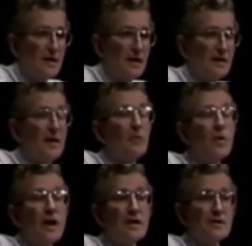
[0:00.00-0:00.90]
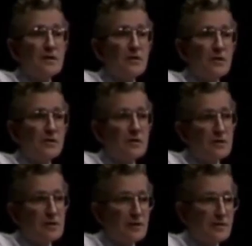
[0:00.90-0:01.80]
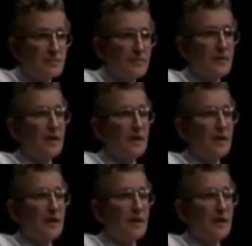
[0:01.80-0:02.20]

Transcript: Now, why is it called socialism?